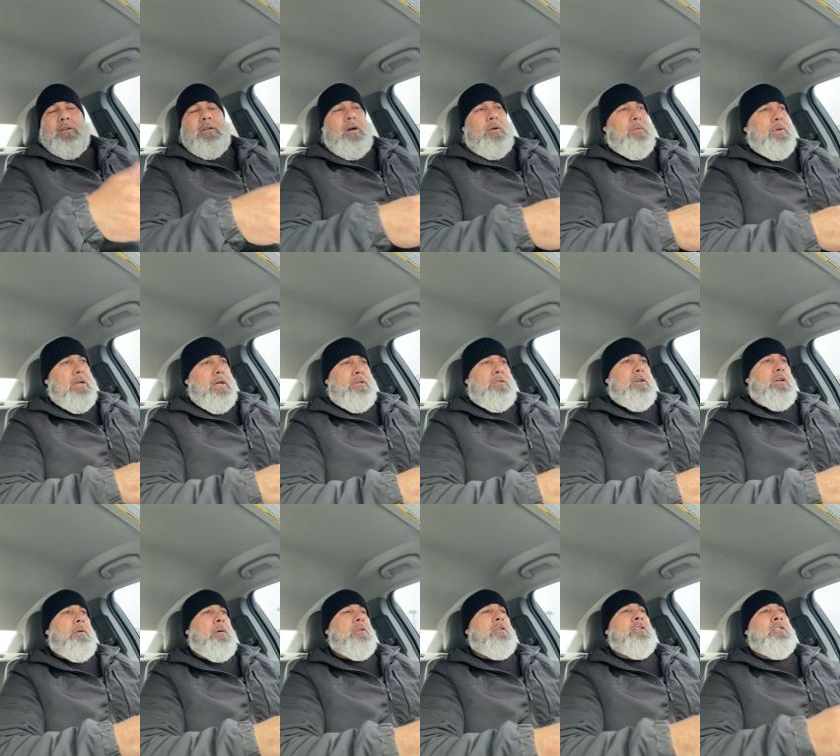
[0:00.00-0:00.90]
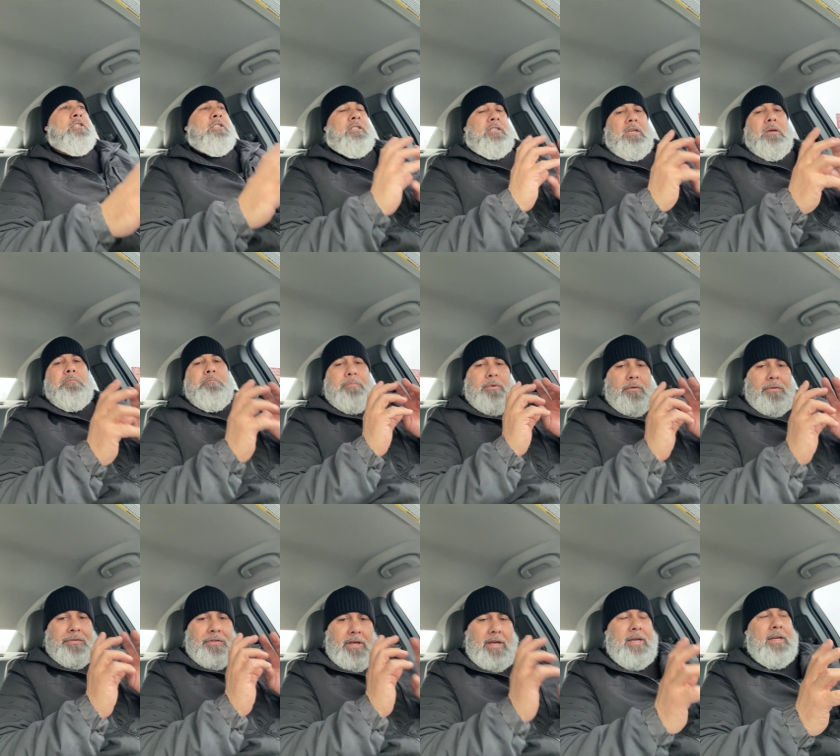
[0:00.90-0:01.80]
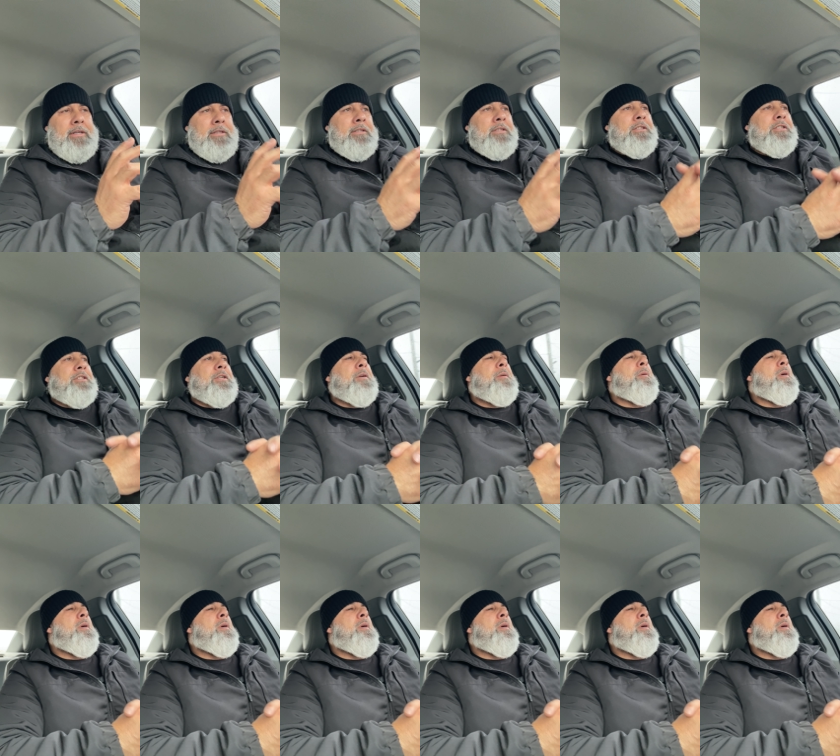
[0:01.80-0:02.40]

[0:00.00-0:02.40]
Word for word: No, we're not talking about just simple things